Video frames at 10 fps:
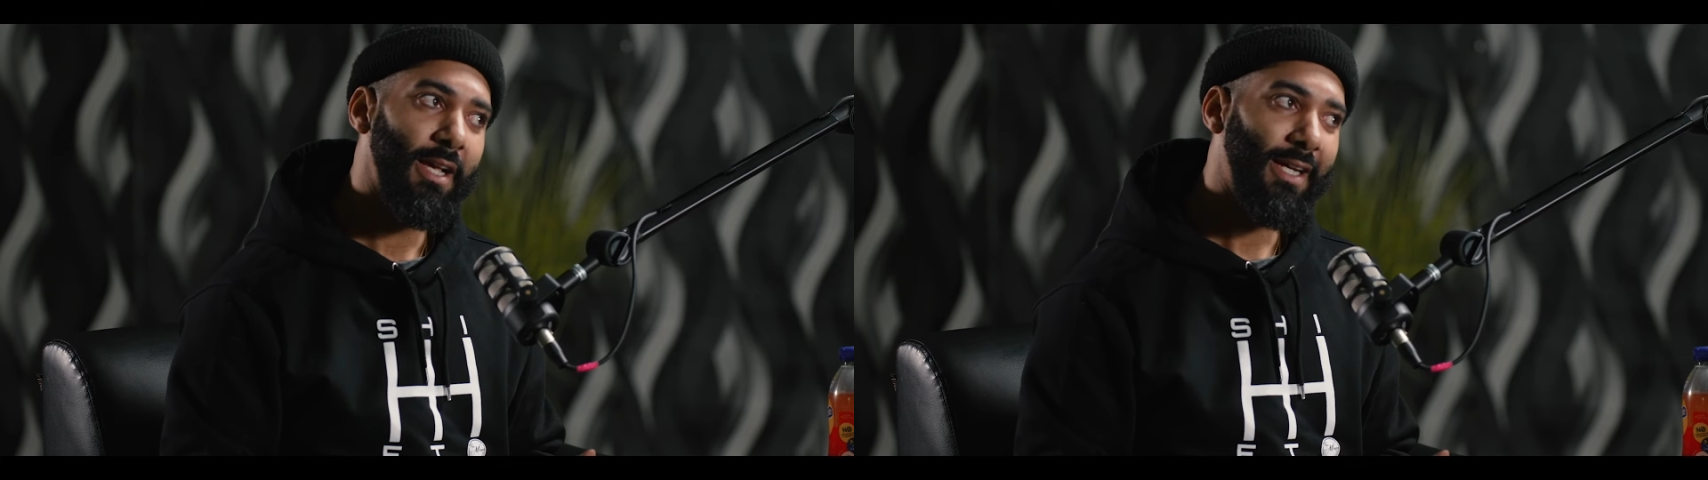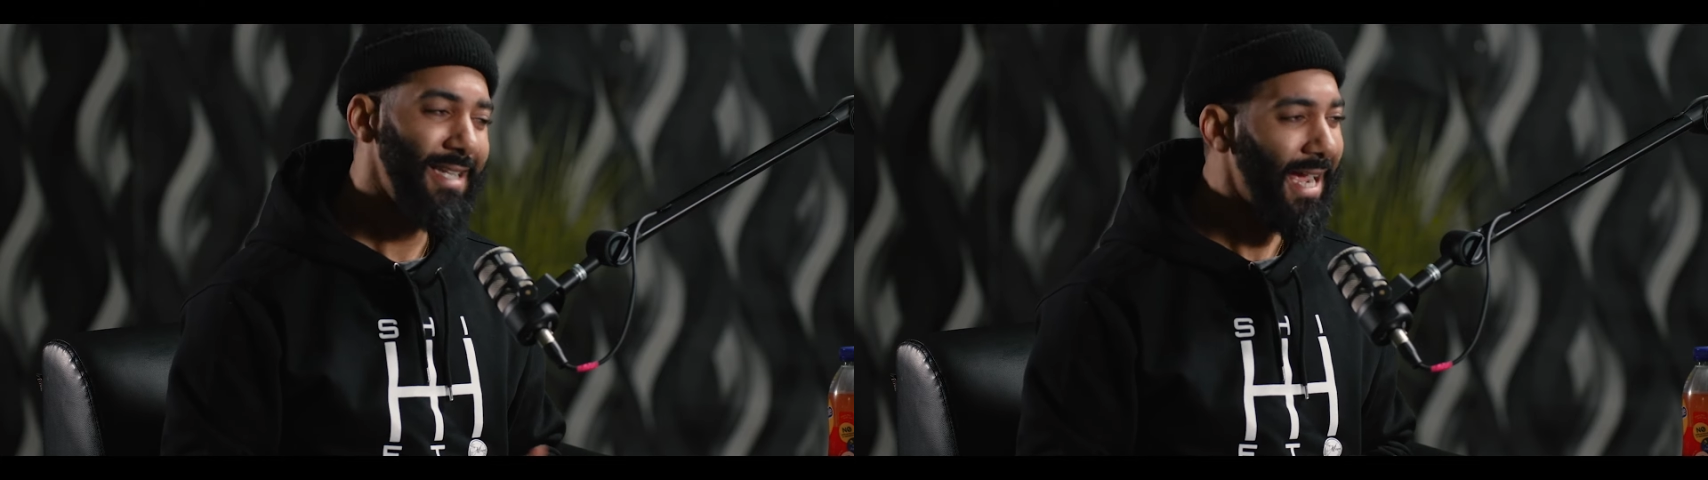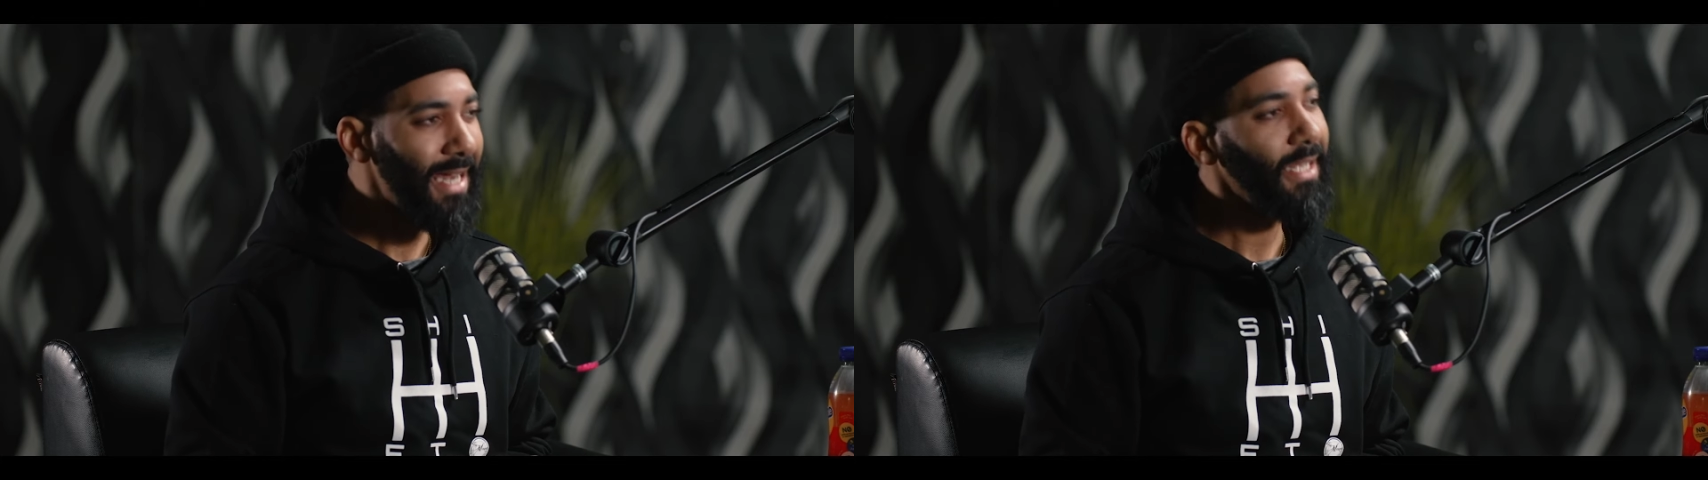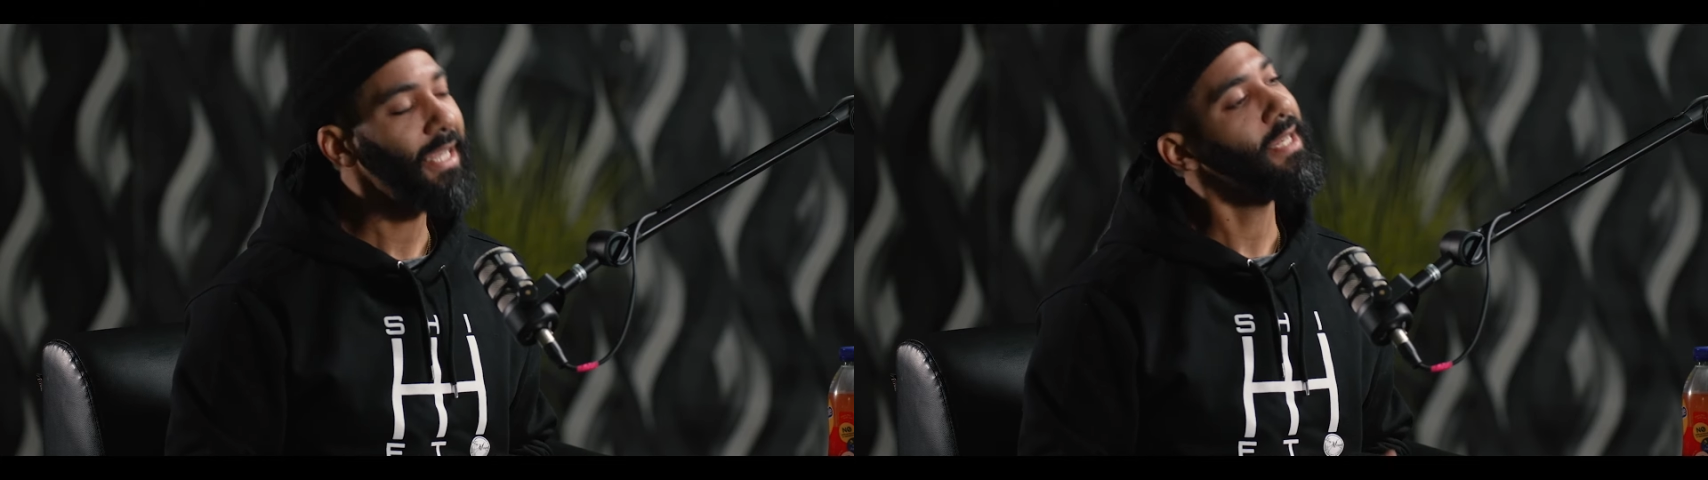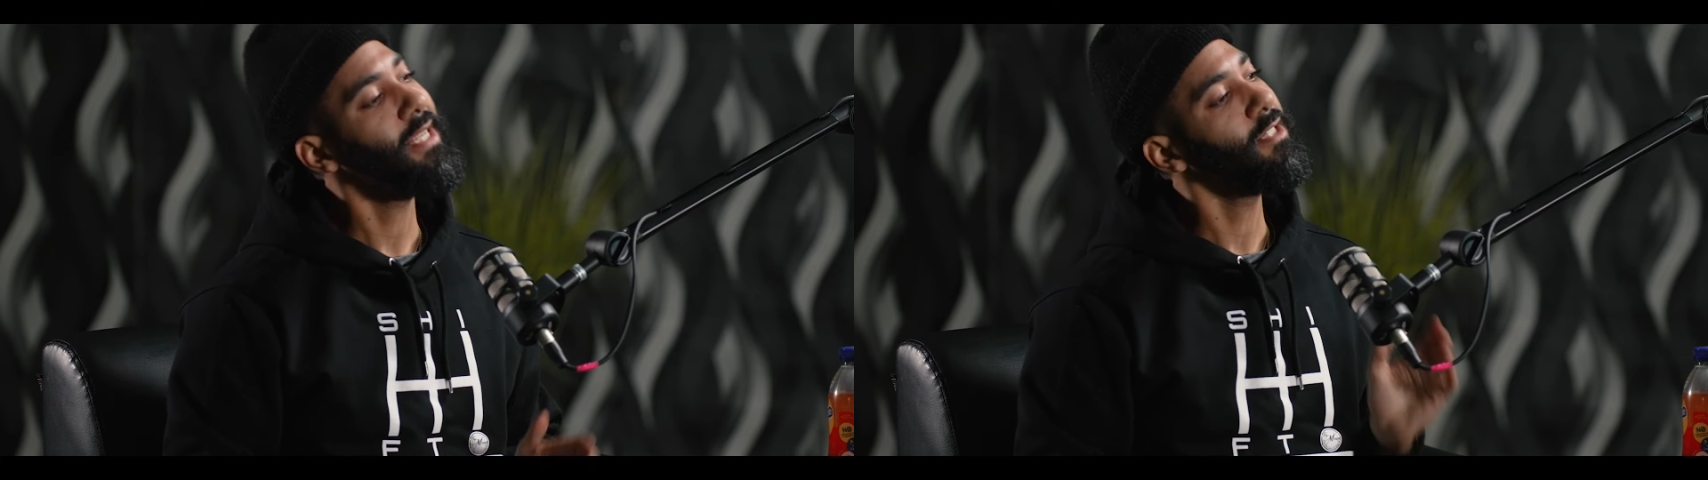Cause I gotta
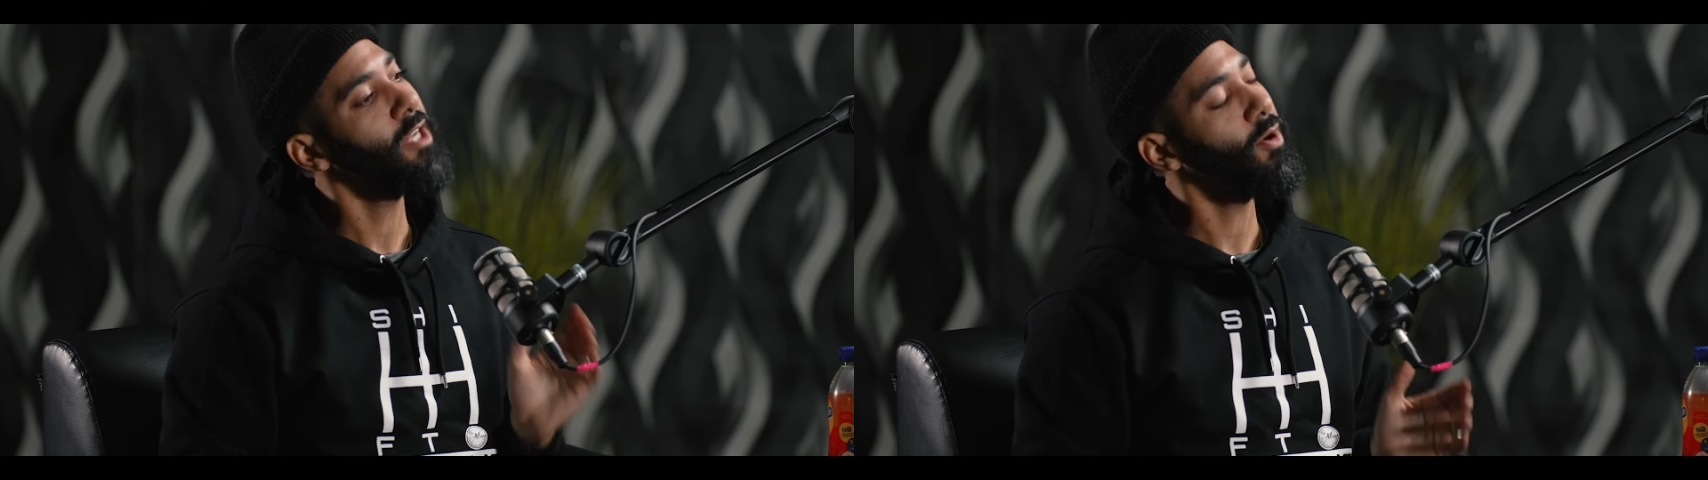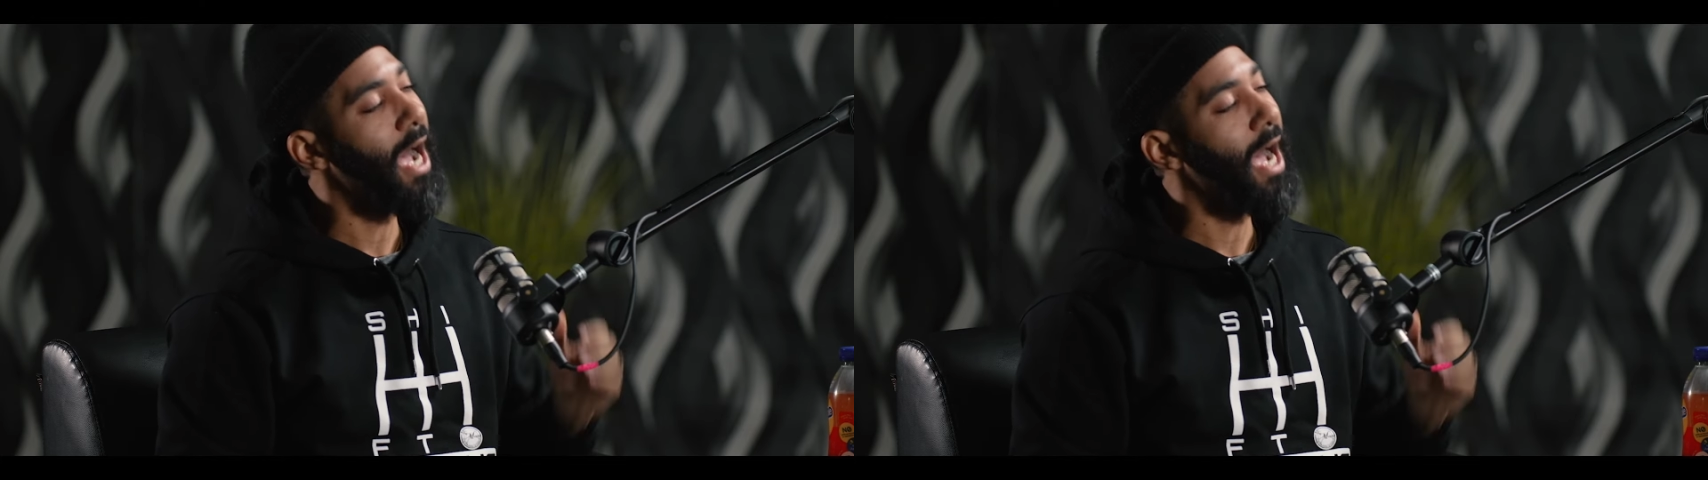get these notes.